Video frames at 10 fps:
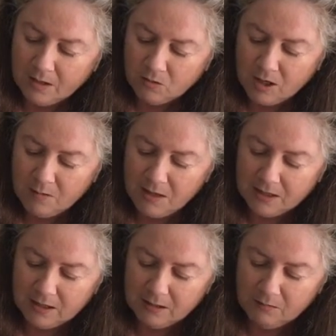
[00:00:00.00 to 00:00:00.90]
Try to make
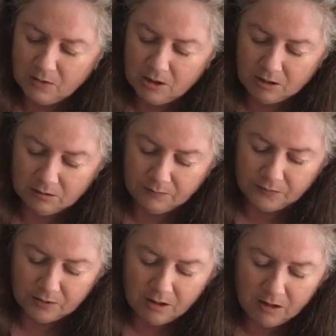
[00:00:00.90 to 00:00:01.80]
them,
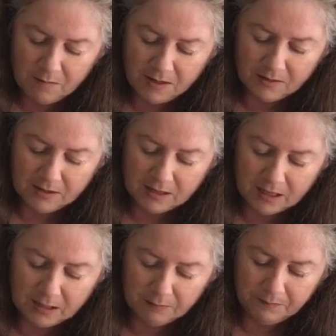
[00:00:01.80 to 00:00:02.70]
all about the
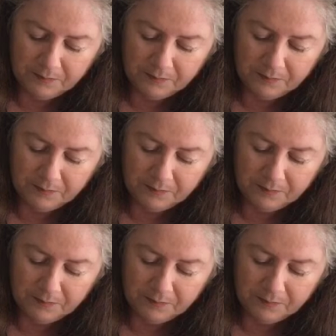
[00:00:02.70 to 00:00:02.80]
same.